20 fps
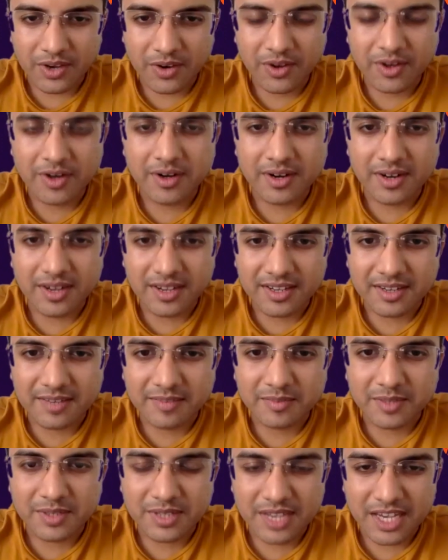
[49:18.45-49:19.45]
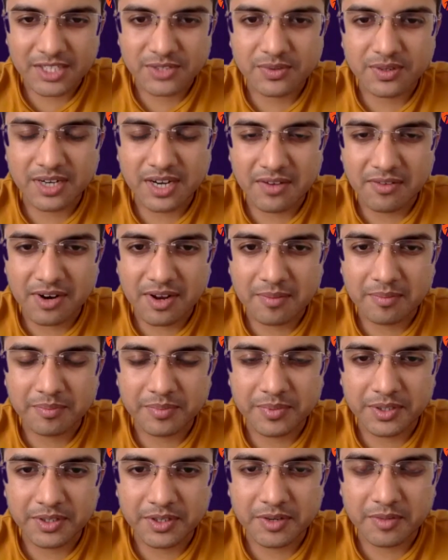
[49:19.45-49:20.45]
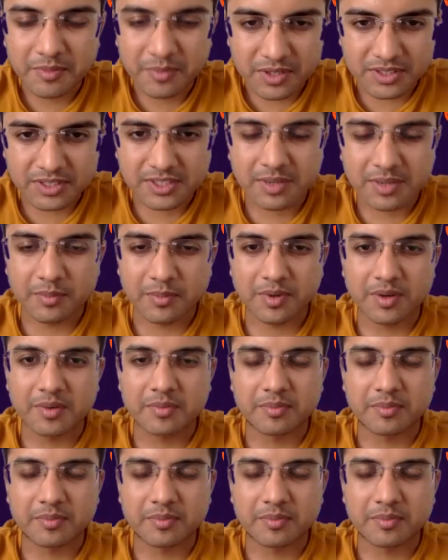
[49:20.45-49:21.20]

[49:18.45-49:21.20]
on as we develop some